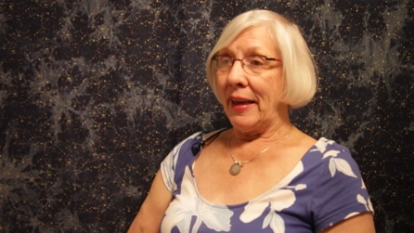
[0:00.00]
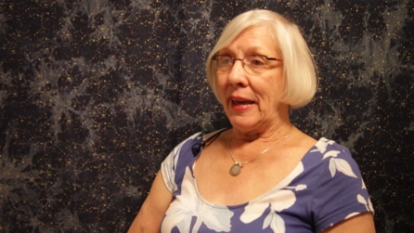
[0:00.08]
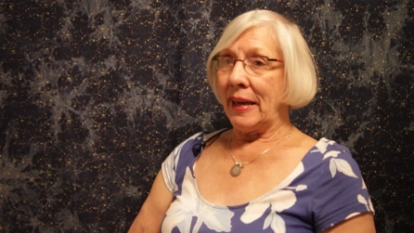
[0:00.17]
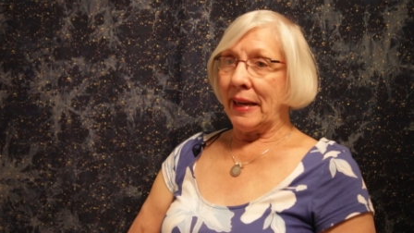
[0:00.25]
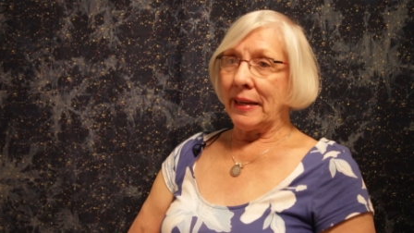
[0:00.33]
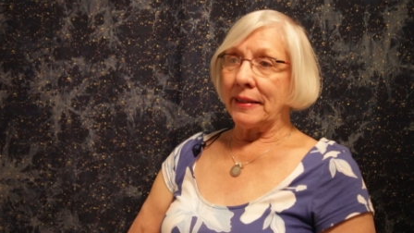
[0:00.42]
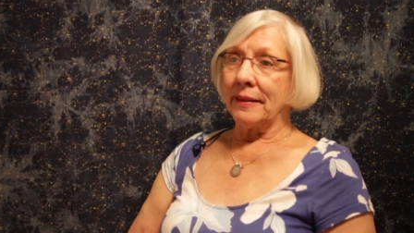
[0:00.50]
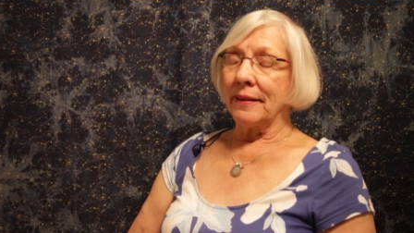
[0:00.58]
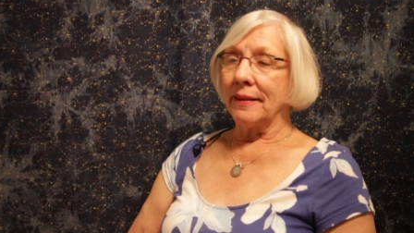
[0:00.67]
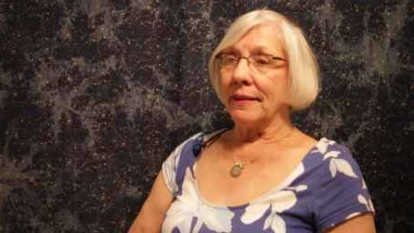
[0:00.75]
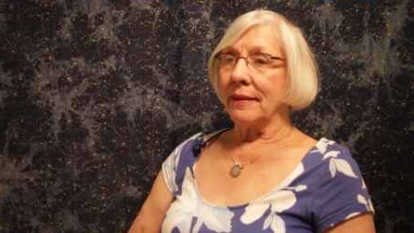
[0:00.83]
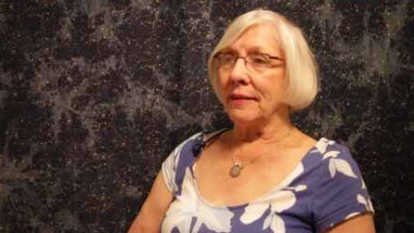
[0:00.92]
and
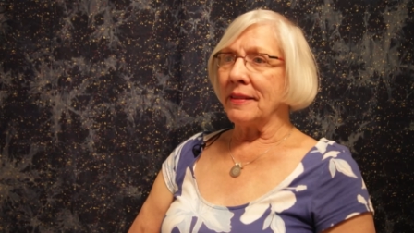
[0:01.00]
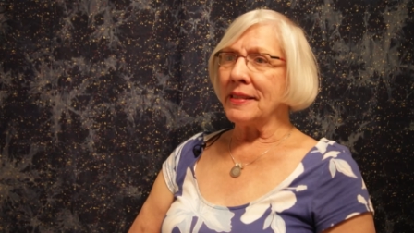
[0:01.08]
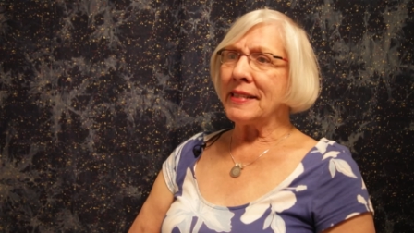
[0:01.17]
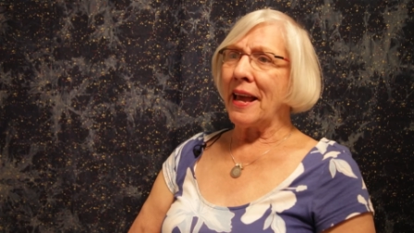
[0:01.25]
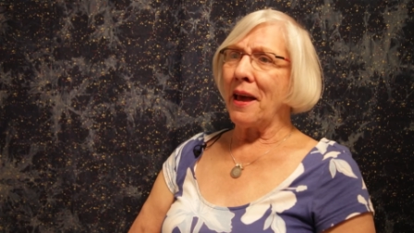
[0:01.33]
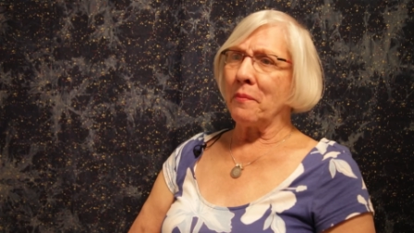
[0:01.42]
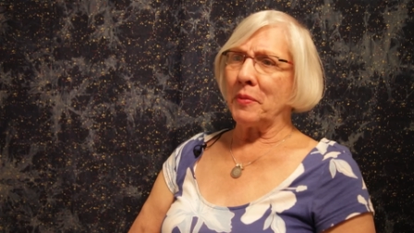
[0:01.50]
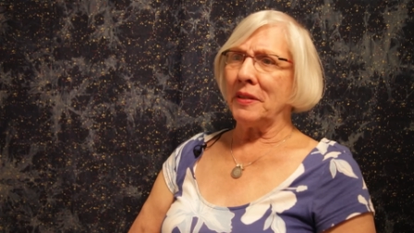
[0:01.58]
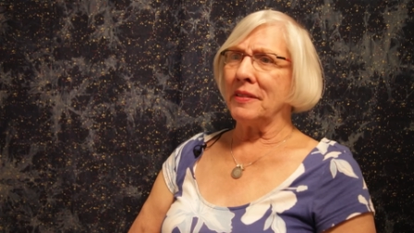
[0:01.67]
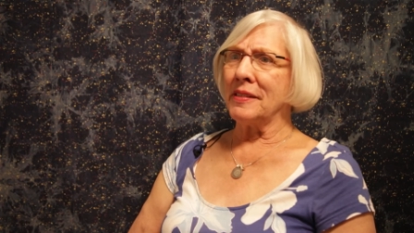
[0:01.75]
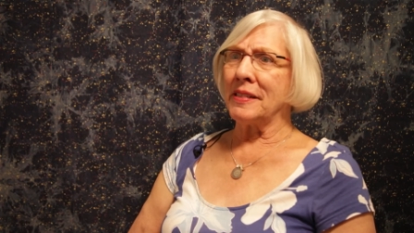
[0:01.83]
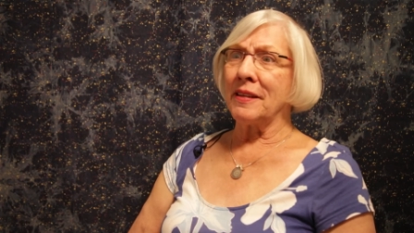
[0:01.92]
this
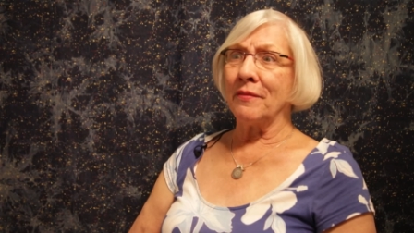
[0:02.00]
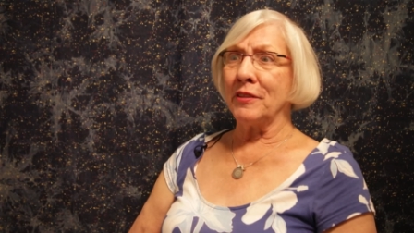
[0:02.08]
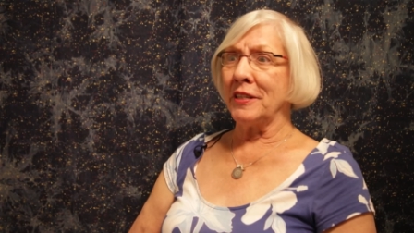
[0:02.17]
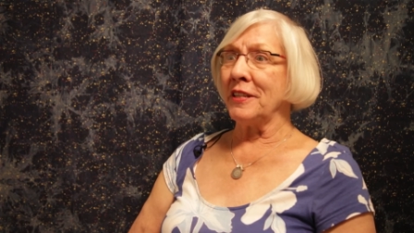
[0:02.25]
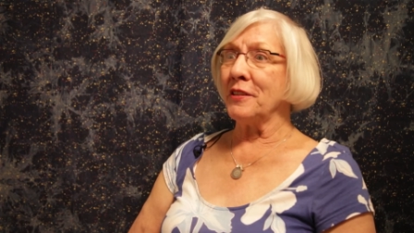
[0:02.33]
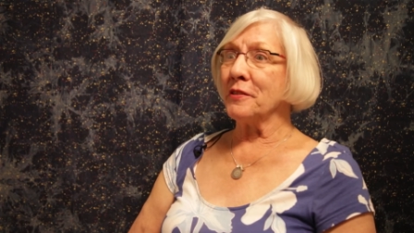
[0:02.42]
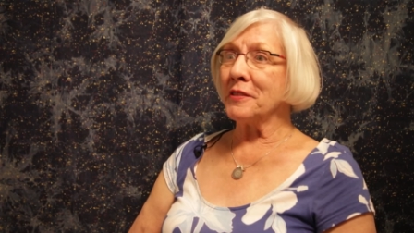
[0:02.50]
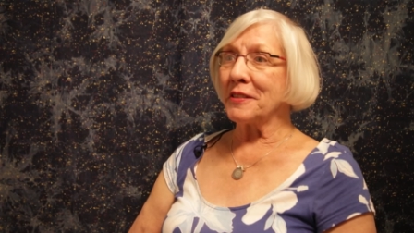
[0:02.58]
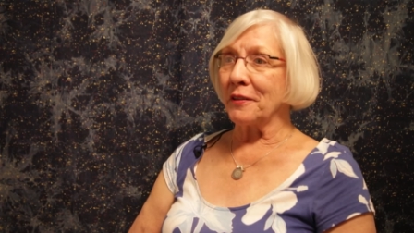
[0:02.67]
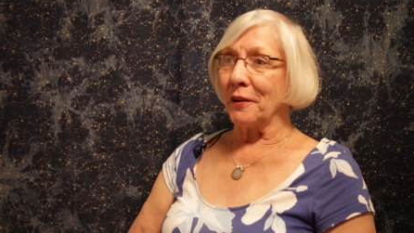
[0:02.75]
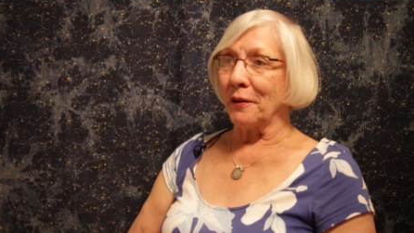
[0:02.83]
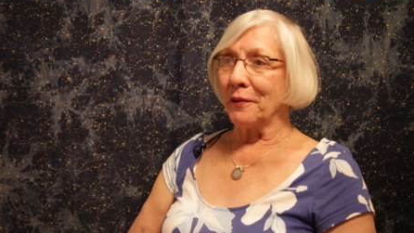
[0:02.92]
happened 70 years
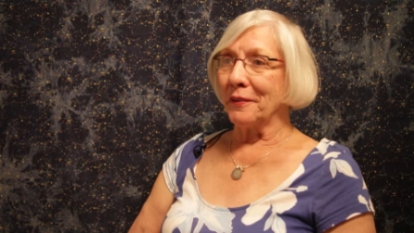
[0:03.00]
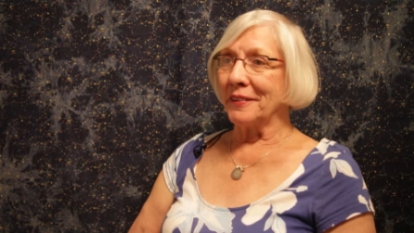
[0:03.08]
ago.